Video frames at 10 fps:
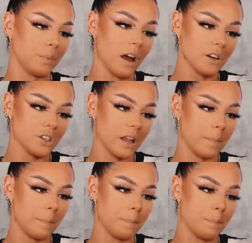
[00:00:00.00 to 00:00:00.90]
Blush
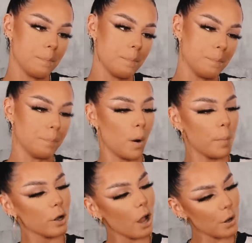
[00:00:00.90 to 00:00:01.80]
in
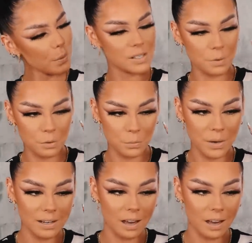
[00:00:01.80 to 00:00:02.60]
Momoko 03.